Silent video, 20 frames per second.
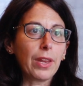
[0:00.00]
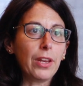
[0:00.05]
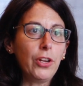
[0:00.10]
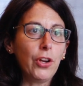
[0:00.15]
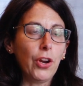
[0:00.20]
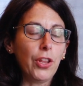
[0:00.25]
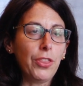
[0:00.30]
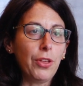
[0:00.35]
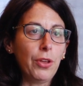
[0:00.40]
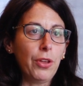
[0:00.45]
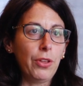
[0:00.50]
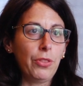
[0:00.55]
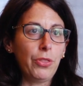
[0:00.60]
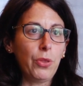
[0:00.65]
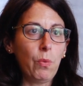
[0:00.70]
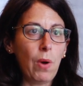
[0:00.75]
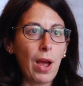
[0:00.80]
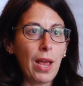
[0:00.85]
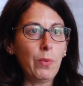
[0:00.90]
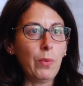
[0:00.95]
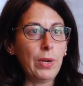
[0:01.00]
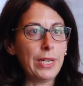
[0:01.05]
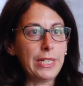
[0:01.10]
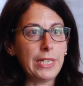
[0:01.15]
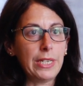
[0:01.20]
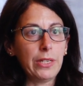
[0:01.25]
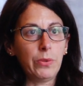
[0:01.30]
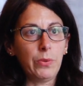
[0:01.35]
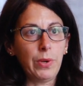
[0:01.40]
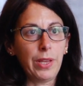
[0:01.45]
the way we
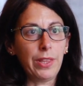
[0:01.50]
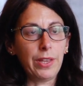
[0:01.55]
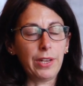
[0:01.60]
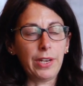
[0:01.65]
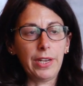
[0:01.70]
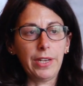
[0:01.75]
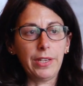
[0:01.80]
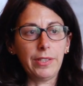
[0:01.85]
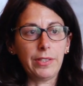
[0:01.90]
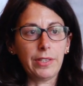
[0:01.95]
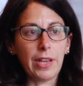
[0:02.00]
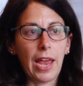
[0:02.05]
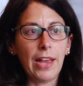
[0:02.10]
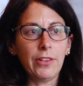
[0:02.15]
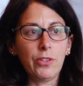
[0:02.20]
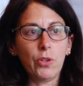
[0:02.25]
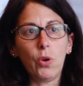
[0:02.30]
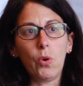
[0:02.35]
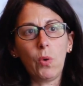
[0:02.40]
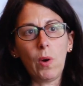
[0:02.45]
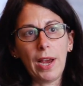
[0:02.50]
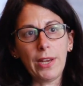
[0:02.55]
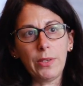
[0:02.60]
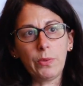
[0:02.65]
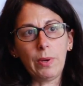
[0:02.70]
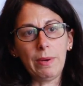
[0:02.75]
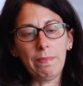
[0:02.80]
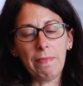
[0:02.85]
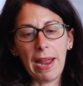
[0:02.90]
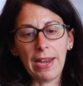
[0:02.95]
deal with it is, as
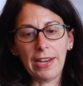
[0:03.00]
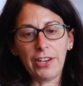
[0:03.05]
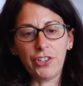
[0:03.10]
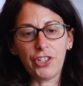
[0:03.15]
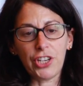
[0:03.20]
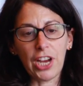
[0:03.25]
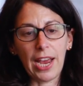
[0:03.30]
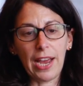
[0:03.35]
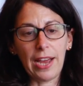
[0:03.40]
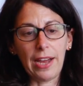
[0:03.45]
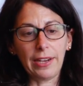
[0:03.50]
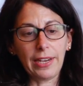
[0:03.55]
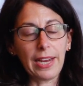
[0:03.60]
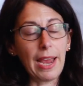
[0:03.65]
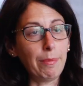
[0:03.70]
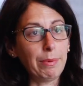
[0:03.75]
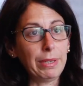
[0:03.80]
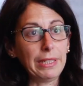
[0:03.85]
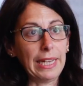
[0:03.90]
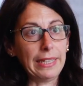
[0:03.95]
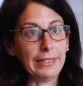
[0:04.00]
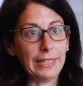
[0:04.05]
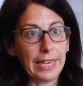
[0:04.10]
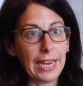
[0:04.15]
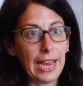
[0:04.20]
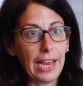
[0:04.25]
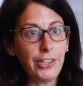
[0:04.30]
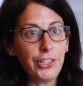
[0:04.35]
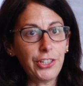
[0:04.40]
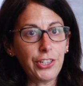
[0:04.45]
always, we manage our capital
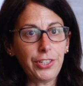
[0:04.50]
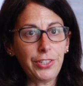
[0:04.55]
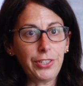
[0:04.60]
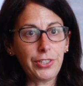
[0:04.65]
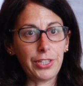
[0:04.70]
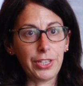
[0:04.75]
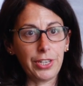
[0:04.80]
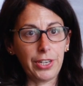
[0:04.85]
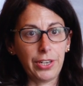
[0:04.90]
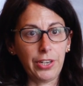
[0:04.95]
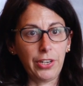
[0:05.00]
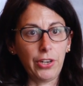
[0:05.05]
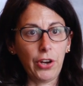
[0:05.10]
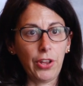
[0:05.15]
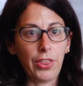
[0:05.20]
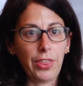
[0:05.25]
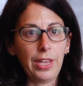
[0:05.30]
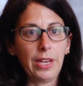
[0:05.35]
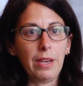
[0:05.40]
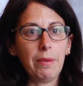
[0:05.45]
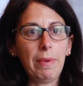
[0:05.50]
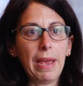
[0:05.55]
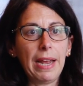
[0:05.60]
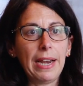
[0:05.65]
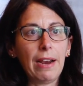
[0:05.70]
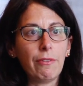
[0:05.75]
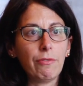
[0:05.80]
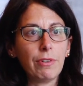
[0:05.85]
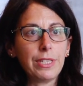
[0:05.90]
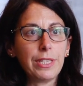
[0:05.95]
allocation to, think
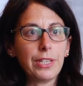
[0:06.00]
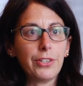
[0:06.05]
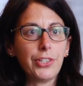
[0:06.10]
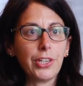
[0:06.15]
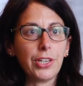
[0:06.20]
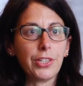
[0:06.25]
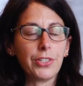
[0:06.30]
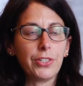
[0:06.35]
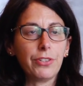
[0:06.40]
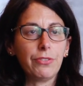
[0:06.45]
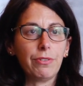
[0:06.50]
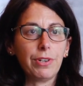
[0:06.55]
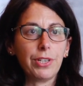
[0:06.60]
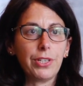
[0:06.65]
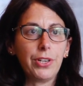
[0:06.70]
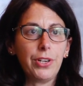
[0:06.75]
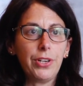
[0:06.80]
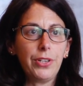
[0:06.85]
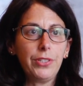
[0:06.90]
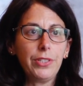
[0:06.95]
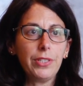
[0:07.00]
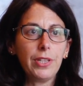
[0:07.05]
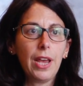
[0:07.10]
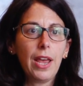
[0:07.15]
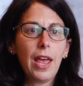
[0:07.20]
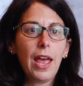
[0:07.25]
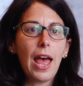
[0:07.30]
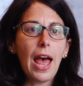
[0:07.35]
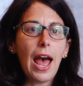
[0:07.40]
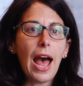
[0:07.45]
about our risk-adjusted returns.
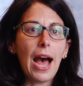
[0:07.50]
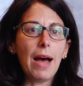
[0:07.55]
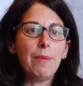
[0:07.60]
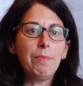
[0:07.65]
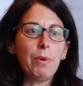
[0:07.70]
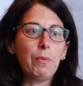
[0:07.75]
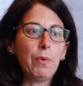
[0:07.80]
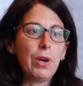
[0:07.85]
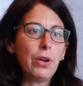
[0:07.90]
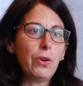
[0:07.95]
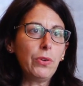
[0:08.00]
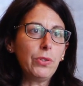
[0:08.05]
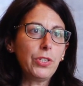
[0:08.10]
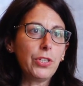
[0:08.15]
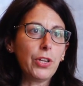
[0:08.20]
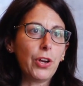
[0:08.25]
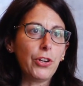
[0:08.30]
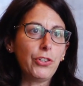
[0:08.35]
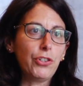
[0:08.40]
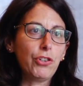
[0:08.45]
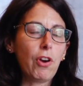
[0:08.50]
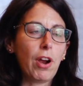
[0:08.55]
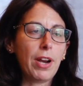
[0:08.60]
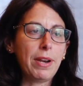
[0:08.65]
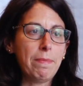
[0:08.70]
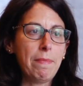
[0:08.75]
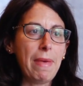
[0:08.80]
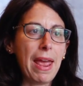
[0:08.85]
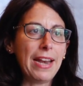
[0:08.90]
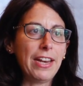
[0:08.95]
But we also try
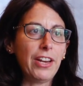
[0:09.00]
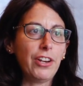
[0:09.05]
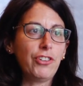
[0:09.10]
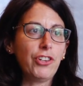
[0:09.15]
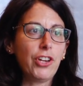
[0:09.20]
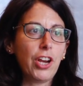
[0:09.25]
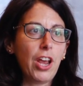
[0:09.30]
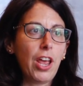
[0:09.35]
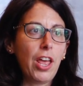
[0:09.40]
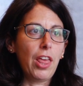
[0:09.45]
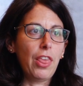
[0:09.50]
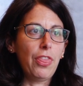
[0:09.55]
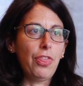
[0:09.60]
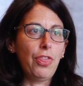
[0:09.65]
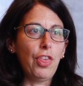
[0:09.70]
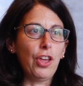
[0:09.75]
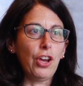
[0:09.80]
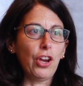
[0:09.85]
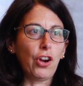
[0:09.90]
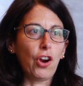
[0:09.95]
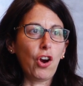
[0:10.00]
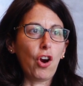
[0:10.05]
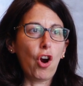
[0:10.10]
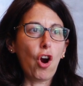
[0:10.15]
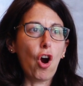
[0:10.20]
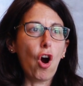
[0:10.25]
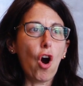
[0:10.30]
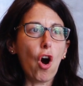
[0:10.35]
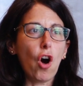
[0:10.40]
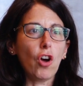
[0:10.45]
to manage the
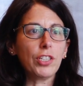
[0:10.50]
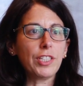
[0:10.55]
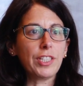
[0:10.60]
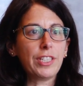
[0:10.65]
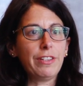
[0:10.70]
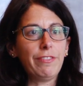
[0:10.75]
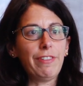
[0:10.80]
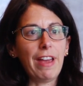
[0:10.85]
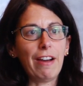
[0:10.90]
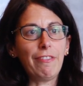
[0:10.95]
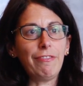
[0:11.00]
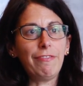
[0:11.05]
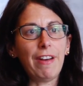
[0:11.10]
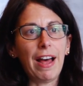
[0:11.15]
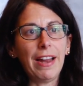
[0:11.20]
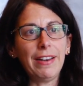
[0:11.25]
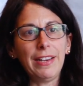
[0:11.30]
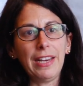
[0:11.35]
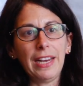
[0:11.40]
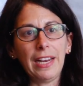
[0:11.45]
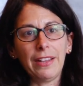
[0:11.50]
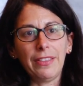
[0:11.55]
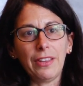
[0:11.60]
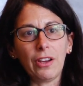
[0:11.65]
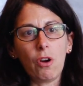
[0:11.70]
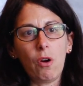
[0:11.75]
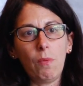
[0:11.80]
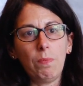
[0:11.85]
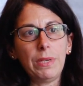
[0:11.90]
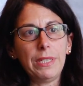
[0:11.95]
cost of our funding and the
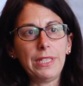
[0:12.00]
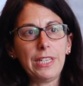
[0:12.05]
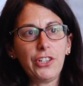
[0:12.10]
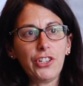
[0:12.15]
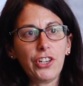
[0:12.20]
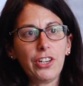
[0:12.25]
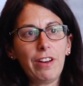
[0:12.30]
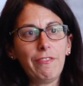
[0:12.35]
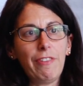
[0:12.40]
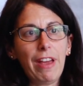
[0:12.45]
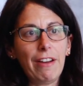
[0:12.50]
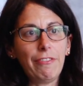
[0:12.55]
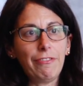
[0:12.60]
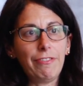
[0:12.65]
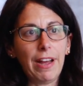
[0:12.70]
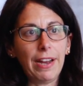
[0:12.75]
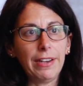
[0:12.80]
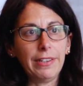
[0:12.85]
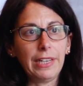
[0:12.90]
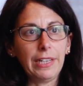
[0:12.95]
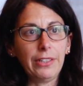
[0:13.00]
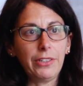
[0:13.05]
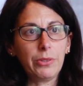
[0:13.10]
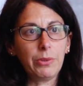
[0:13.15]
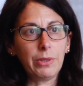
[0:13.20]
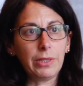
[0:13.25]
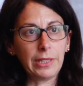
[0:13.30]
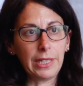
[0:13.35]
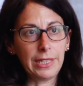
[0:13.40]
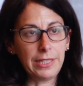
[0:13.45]
composition of our funding
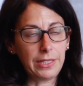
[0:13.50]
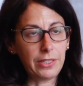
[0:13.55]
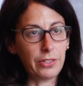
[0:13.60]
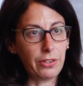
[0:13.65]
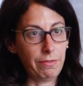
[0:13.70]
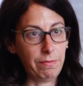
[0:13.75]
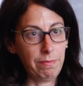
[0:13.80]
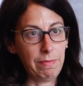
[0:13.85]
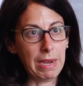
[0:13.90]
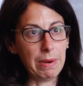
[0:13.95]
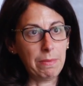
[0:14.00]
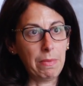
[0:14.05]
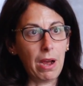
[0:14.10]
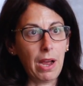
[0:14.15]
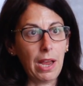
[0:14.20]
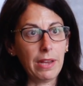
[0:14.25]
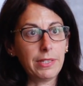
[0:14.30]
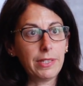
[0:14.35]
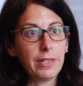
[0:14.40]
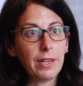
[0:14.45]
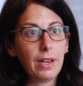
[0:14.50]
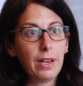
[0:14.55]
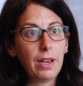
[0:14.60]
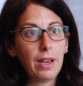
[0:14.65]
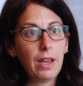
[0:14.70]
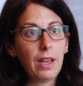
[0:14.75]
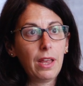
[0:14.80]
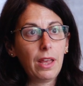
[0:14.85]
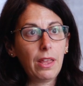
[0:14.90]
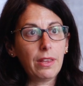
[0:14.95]
to at least sort of minimise
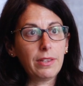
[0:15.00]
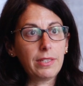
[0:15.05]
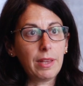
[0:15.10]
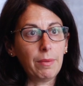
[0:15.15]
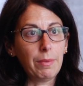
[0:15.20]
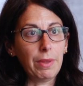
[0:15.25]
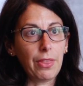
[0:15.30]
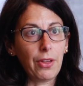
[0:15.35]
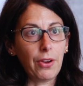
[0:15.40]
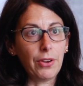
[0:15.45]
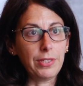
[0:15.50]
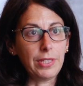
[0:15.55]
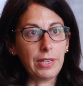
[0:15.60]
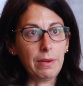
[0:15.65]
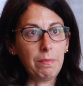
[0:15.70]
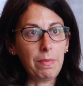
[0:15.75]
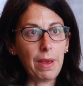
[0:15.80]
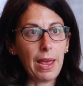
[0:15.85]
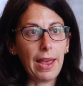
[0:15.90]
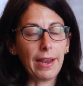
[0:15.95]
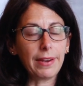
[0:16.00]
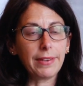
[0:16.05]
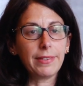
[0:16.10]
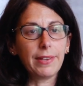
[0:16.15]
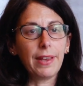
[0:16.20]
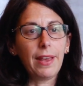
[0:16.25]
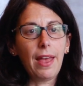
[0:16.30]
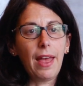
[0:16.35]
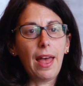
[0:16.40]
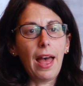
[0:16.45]
some of those
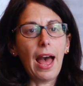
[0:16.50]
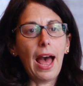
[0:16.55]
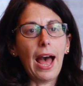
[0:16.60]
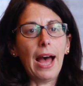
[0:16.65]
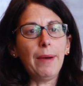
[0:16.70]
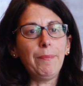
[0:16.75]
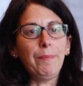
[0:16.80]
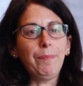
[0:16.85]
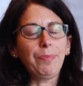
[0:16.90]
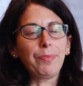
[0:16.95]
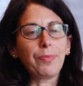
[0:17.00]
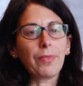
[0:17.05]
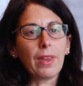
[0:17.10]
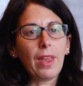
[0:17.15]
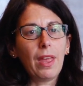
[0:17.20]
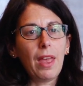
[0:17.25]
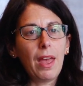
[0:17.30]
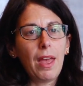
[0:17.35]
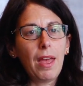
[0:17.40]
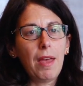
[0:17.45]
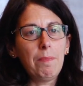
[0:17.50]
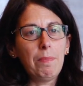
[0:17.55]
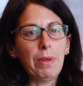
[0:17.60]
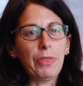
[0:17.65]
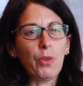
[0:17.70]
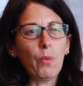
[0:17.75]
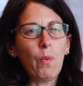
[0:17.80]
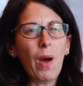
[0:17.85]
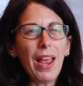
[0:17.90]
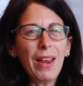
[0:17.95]
impacts.
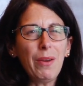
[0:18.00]
But the way